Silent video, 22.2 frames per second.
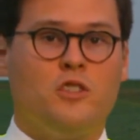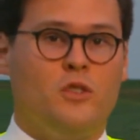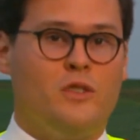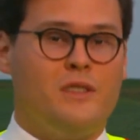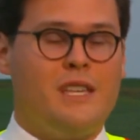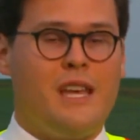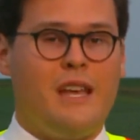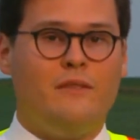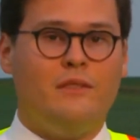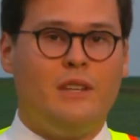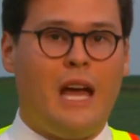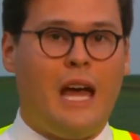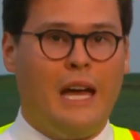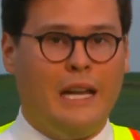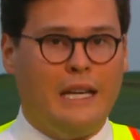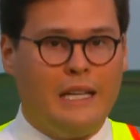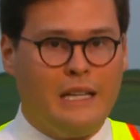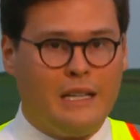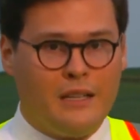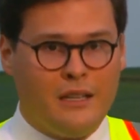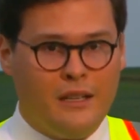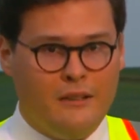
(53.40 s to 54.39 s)
officials have
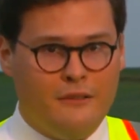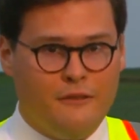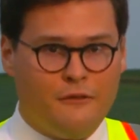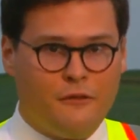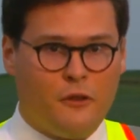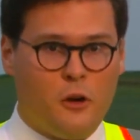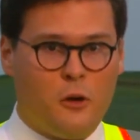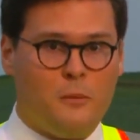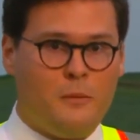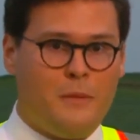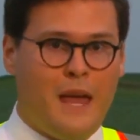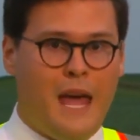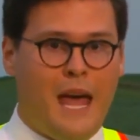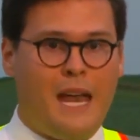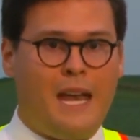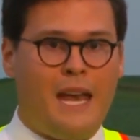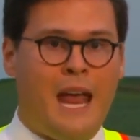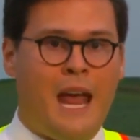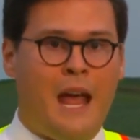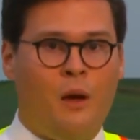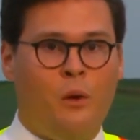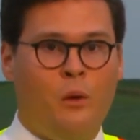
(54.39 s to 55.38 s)
not confirmed
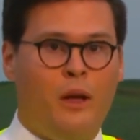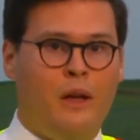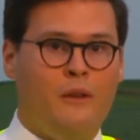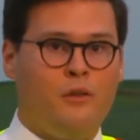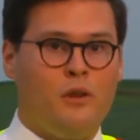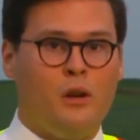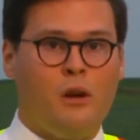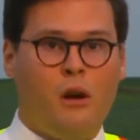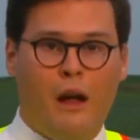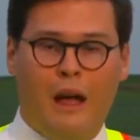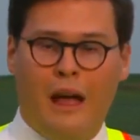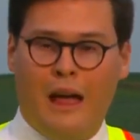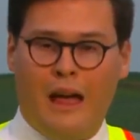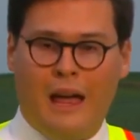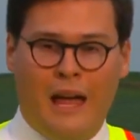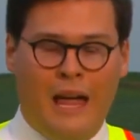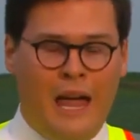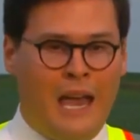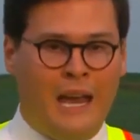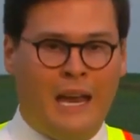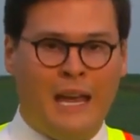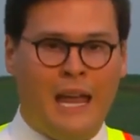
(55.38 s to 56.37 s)
that, however,
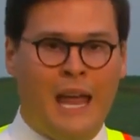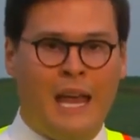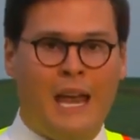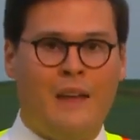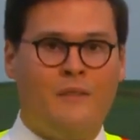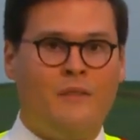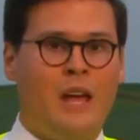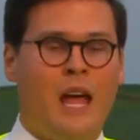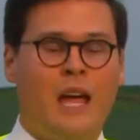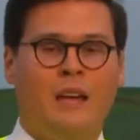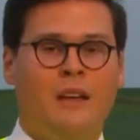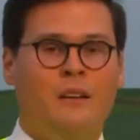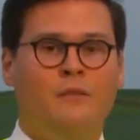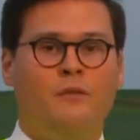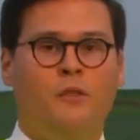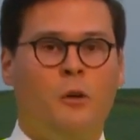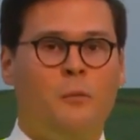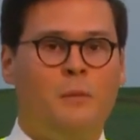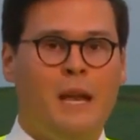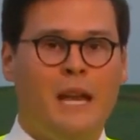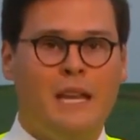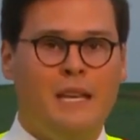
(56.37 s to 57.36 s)
uh, and again have not
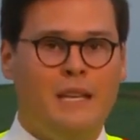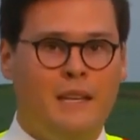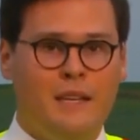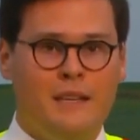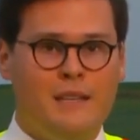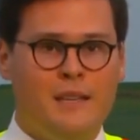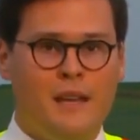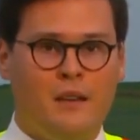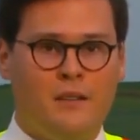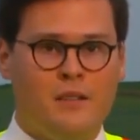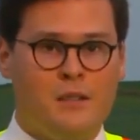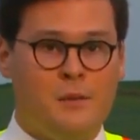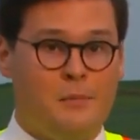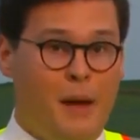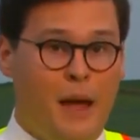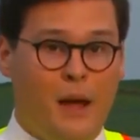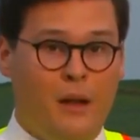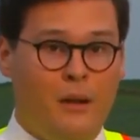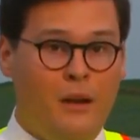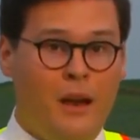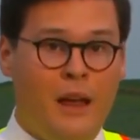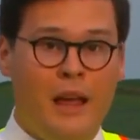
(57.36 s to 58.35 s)
confirmed any details
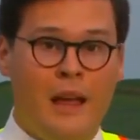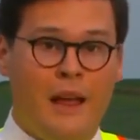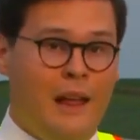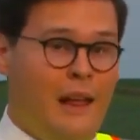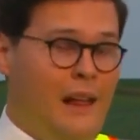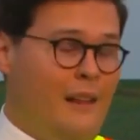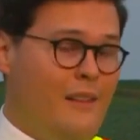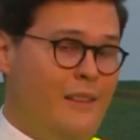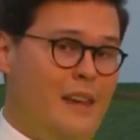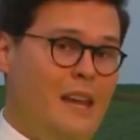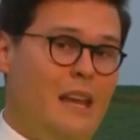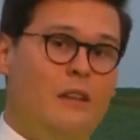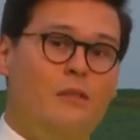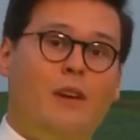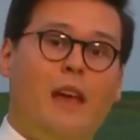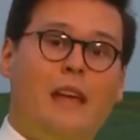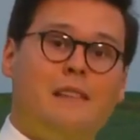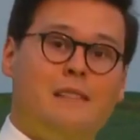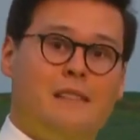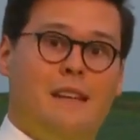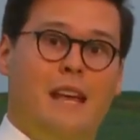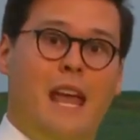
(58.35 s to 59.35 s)
about the
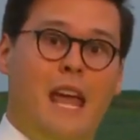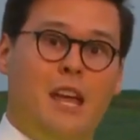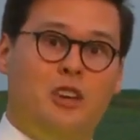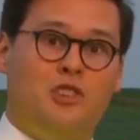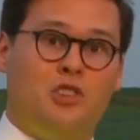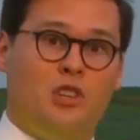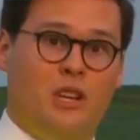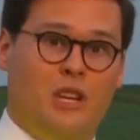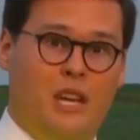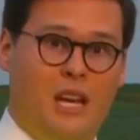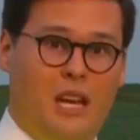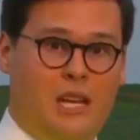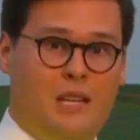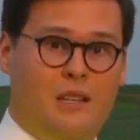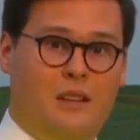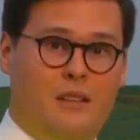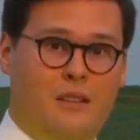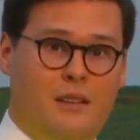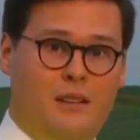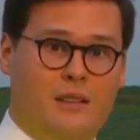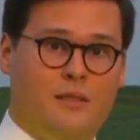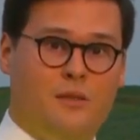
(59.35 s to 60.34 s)
investigation
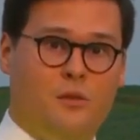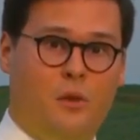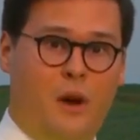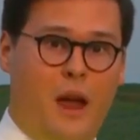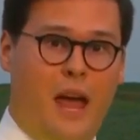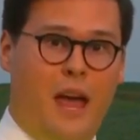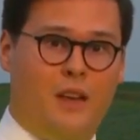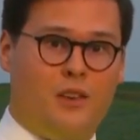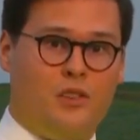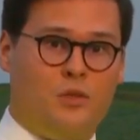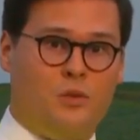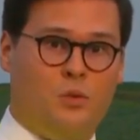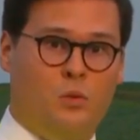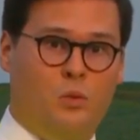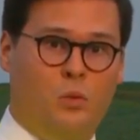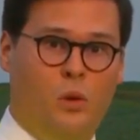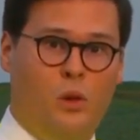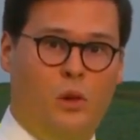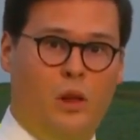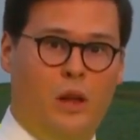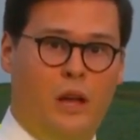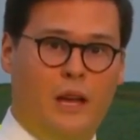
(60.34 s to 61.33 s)
into this crash.
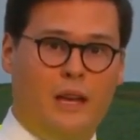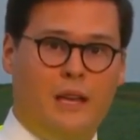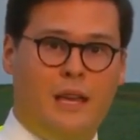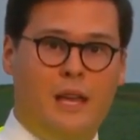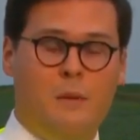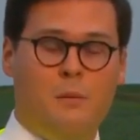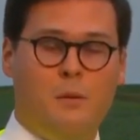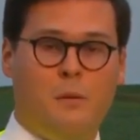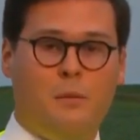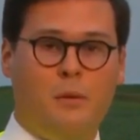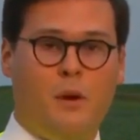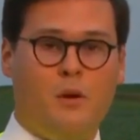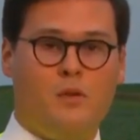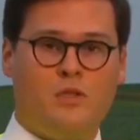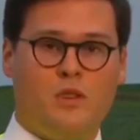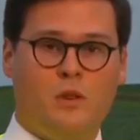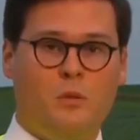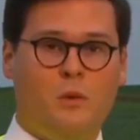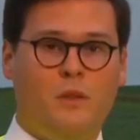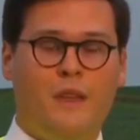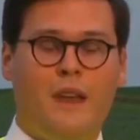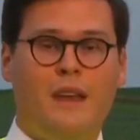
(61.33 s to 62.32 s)
We'll uh, keep you
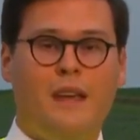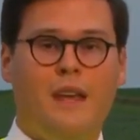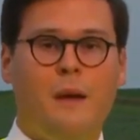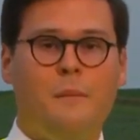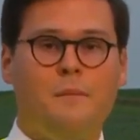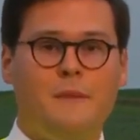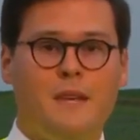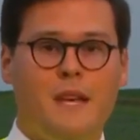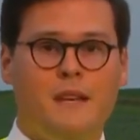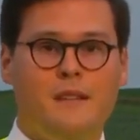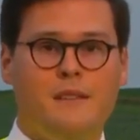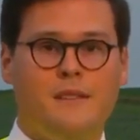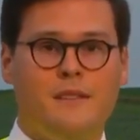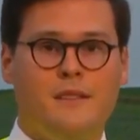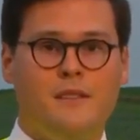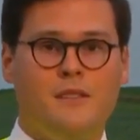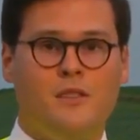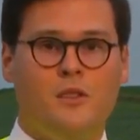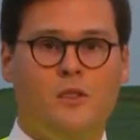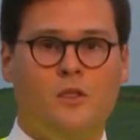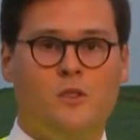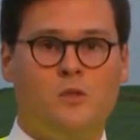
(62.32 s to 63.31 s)
posted with any updates
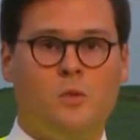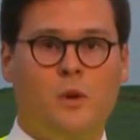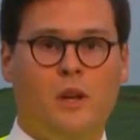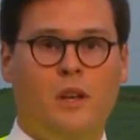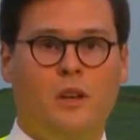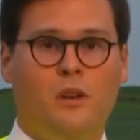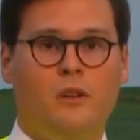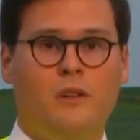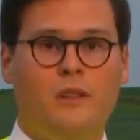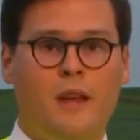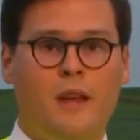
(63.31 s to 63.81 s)
as soon as we